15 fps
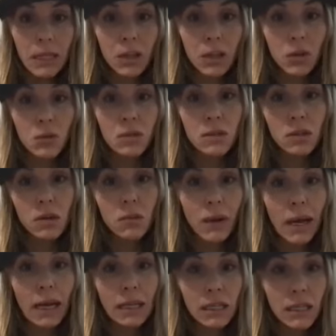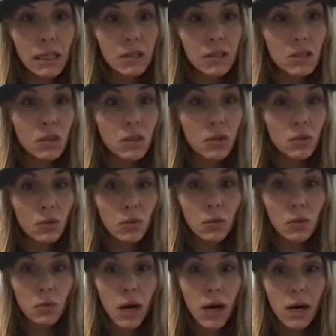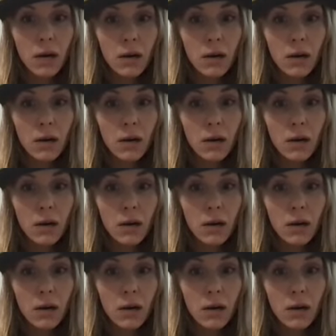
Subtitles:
that you still might need to